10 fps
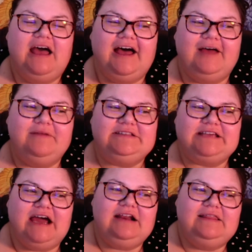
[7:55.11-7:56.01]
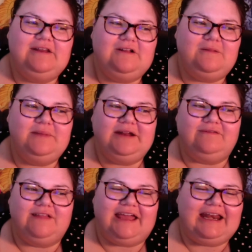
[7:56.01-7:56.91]
it's got a little bit
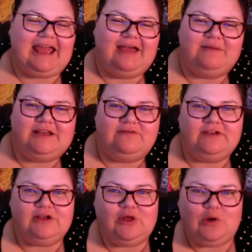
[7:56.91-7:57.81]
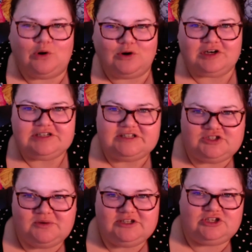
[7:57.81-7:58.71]
of like an Amityville horror
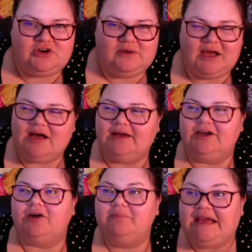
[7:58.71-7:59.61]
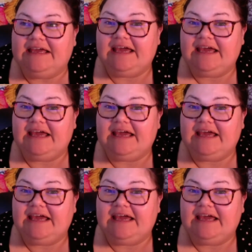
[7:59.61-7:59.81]
situation going on. Our main